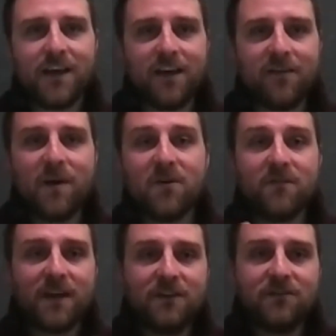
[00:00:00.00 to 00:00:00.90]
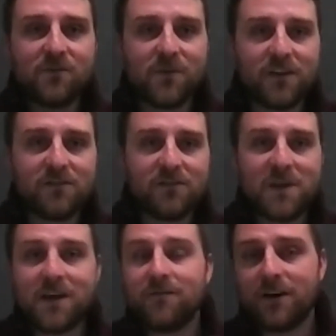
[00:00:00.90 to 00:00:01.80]
If my motivation was to
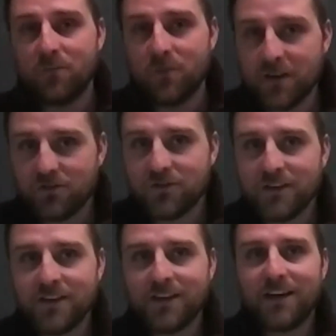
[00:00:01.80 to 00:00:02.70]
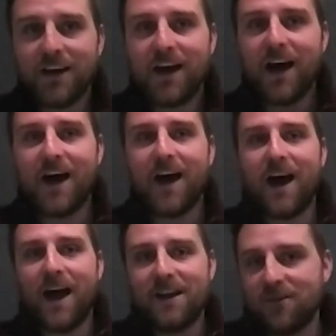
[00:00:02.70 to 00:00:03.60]
become very rich,
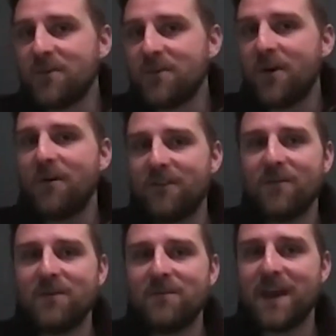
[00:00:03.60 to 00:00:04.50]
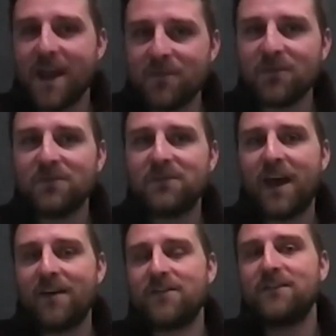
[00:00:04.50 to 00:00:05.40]
I don't know if I would be able to
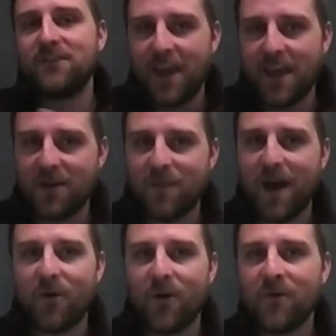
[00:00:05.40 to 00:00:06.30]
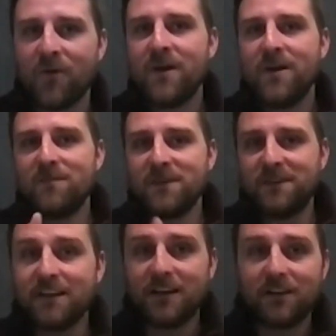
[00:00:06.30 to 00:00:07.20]
have the staying power,
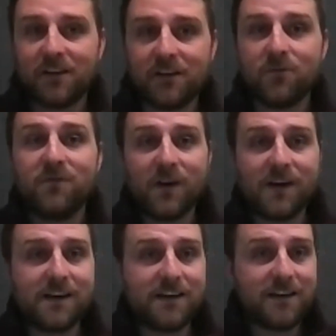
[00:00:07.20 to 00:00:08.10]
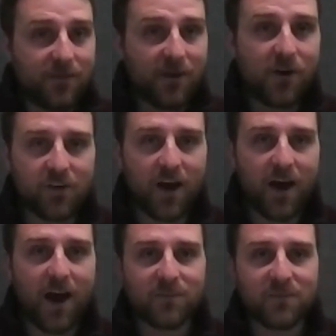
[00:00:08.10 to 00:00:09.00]
particularly through very difficult
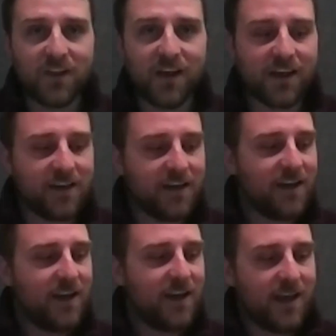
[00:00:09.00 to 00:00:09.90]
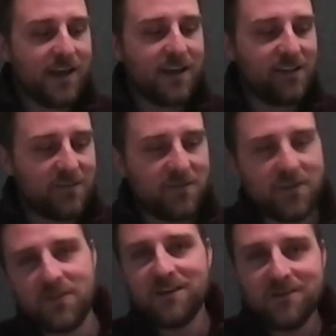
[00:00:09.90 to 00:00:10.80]
times like, hey,
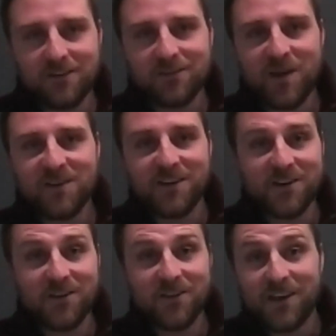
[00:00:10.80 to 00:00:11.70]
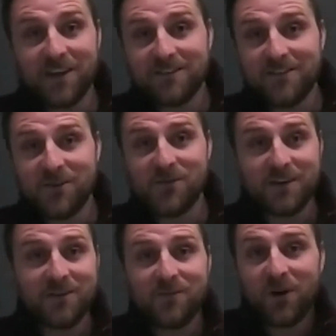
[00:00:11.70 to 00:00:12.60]
the thing you just spent a year looking into
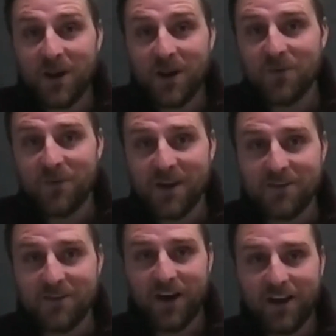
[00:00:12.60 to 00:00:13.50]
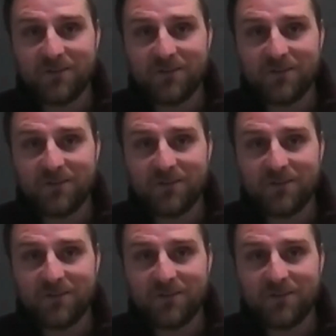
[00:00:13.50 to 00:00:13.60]
didn't work out the way you thought it